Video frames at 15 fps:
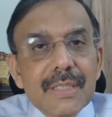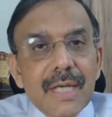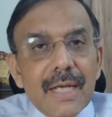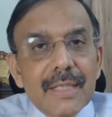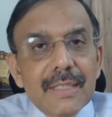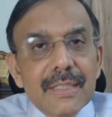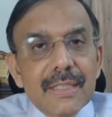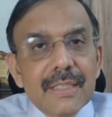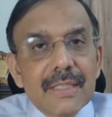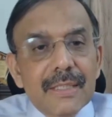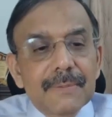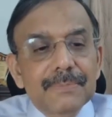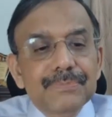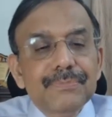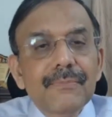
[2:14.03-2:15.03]
identity.
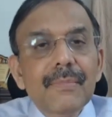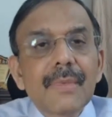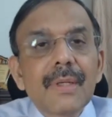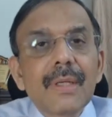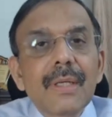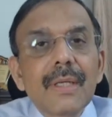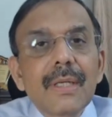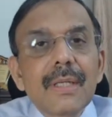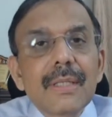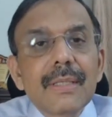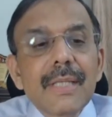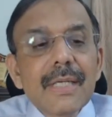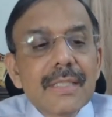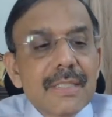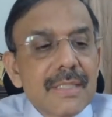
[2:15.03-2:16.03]

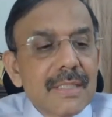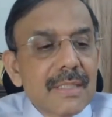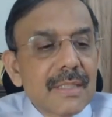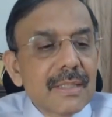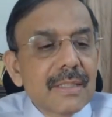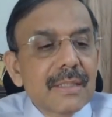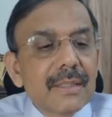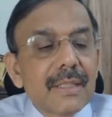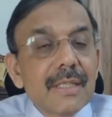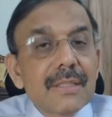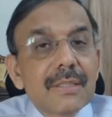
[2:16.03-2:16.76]
Next, the